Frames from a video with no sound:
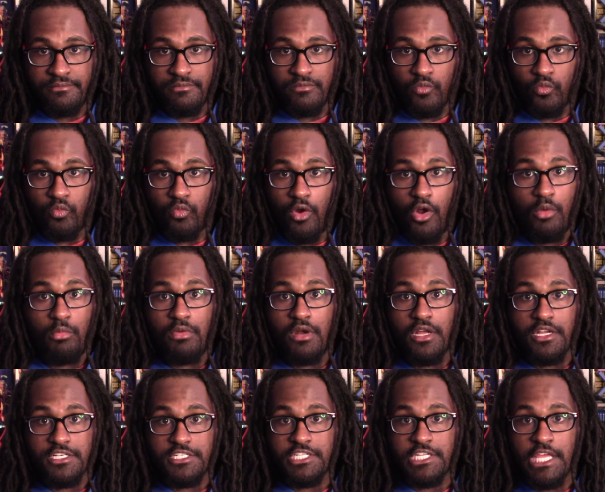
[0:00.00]
Rome
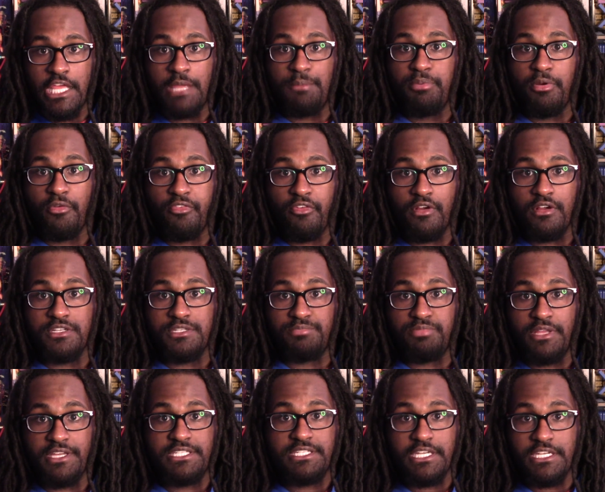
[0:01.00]
Rush, he prefers
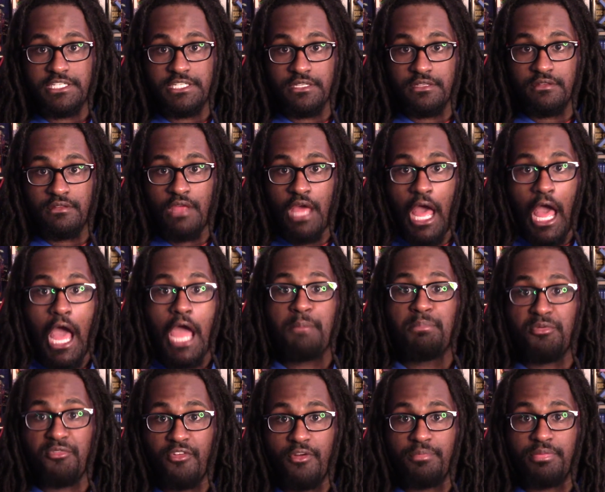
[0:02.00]
PlayStation. I
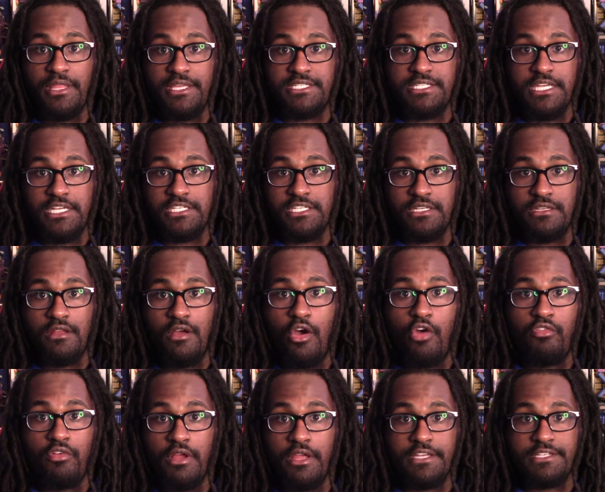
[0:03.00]
prefer PlayStation
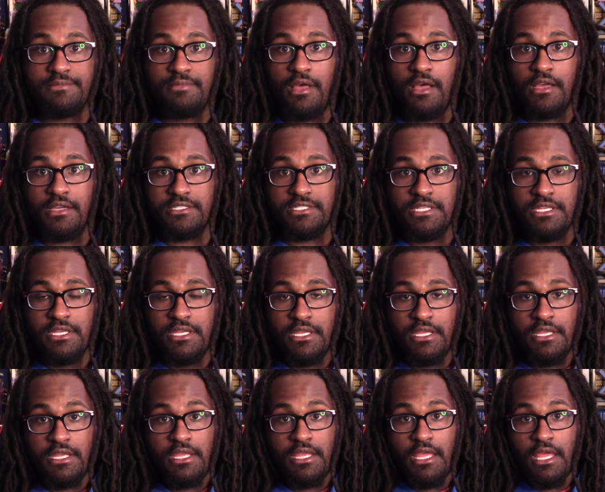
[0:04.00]
over Xbox
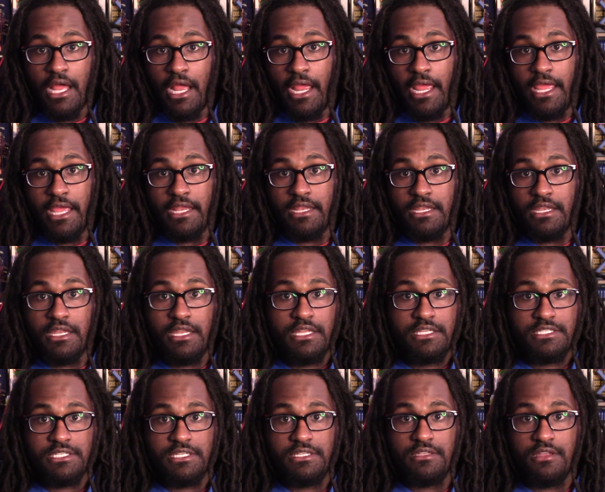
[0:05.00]
and
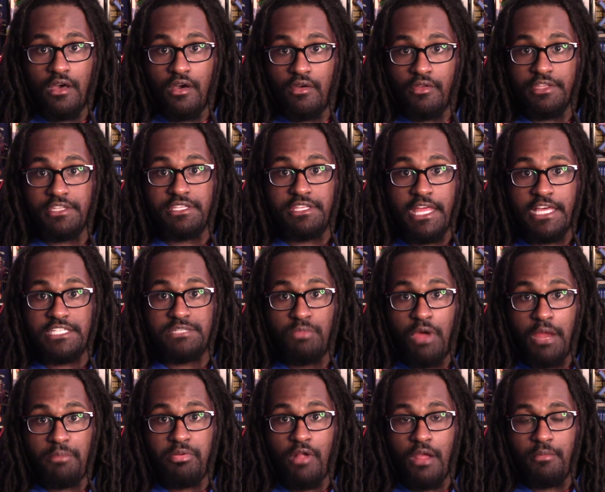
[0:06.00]
Nintendo. That's
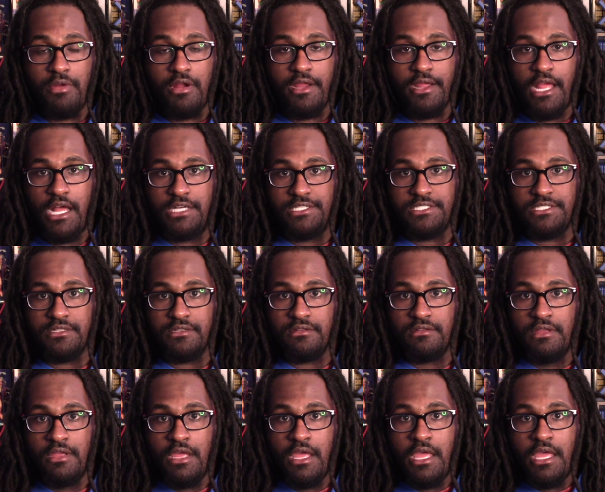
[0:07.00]
my primary console.
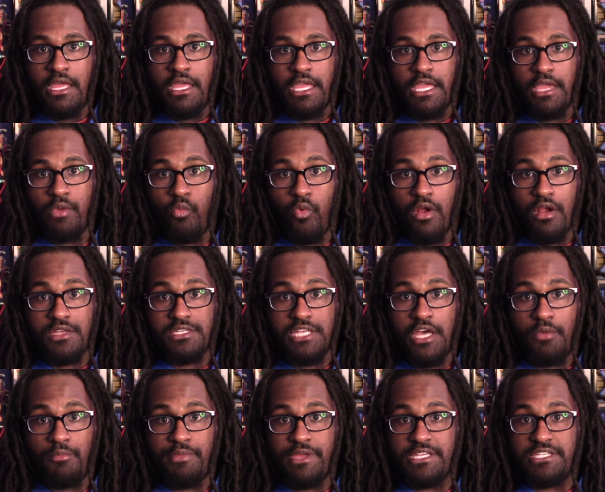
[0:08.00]
It works
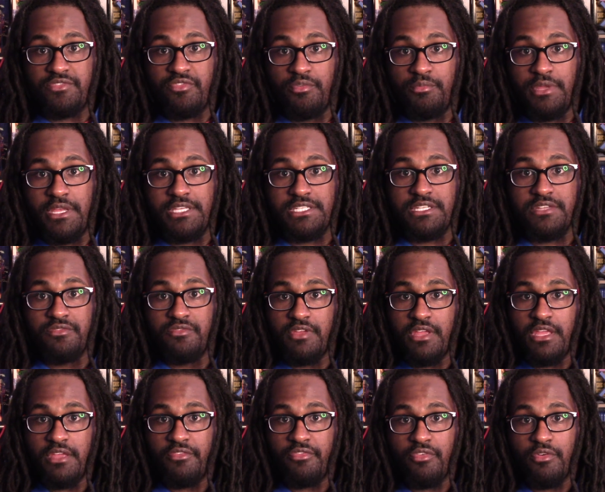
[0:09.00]
out best for me. It's
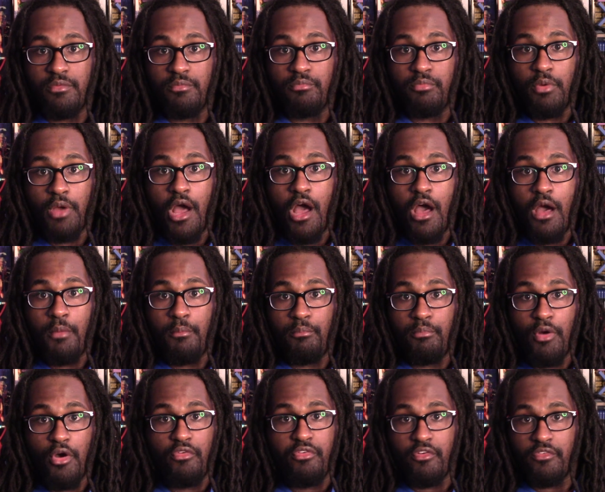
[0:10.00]
convenient for
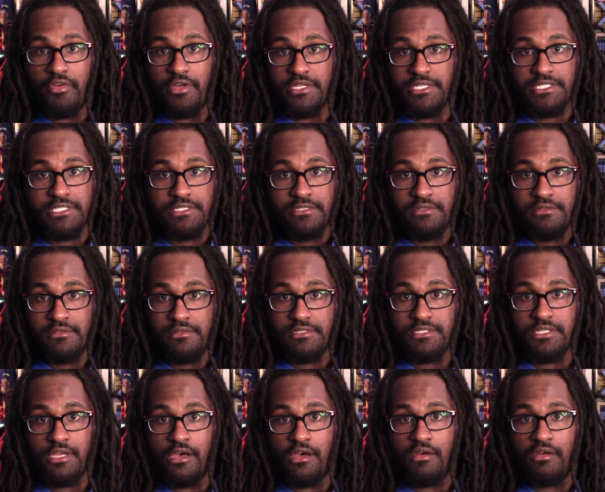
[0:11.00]
both of us.
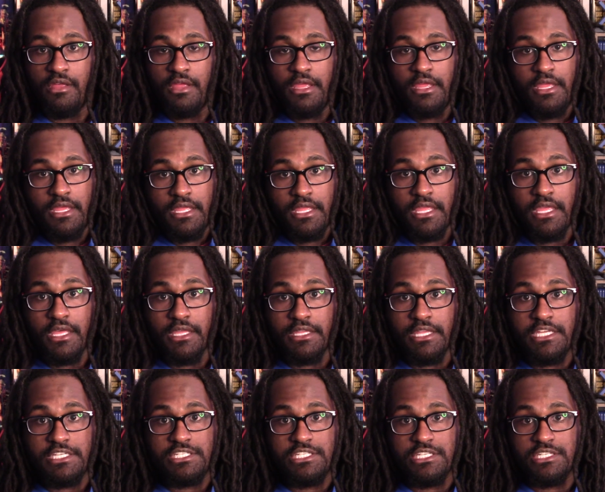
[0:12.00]
So yeah,
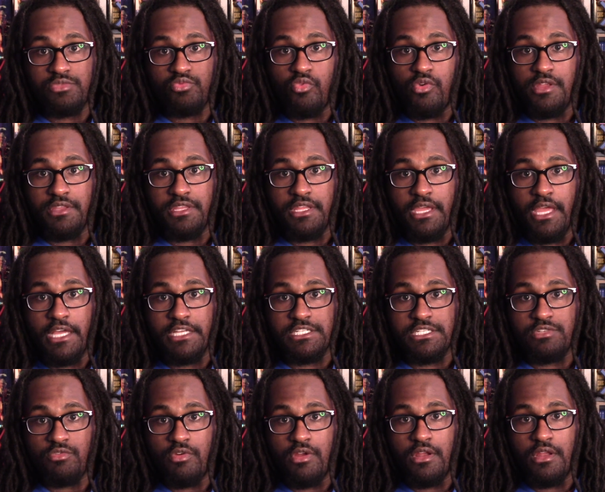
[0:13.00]
that's just one thing I
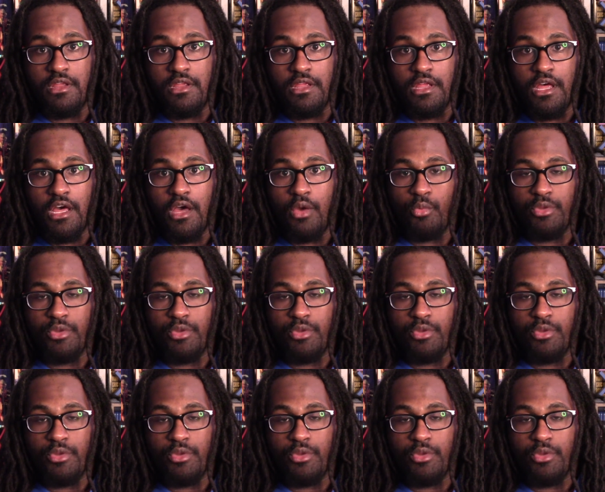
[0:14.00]
just want to.